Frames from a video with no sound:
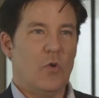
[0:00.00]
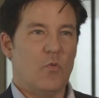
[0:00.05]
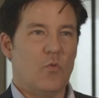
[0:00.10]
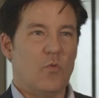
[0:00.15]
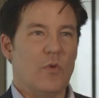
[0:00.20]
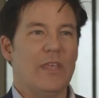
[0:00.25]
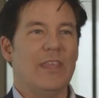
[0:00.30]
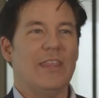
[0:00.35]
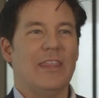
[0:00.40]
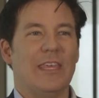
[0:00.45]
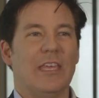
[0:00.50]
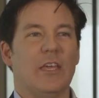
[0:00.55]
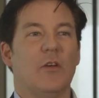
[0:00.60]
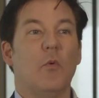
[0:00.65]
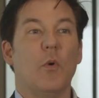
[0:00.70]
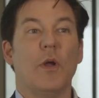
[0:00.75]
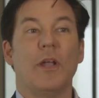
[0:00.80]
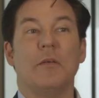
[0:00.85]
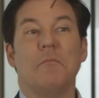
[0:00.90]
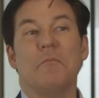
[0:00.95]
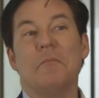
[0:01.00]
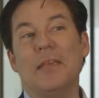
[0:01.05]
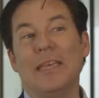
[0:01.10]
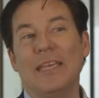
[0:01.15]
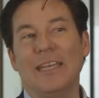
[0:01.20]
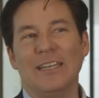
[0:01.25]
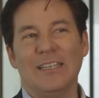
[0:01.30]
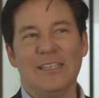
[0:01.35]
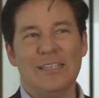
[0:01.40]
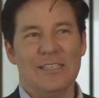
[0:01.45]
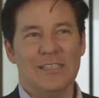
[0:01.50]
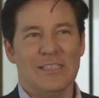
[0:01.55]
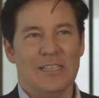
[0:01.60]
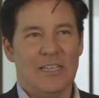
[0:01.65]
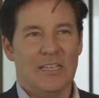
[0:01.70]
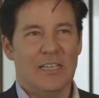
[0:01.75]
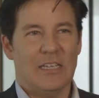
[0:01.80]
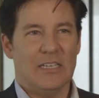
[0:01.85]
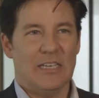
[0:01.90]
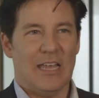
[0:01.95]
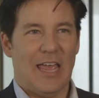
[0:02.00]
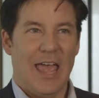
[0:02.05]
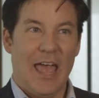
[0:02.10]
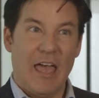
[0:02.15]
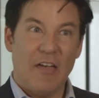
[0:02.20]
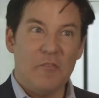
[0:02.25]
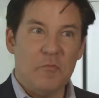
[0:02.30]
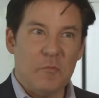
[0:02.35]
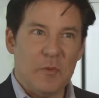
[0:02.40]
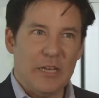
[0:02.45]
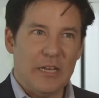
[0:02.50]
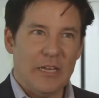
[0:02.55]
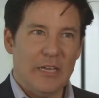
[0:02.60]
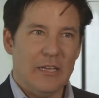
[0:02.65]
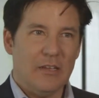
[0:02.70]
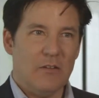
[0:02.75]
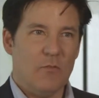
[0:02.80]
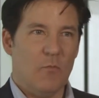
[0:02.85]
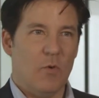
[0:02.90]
rethink what it means to have meaning,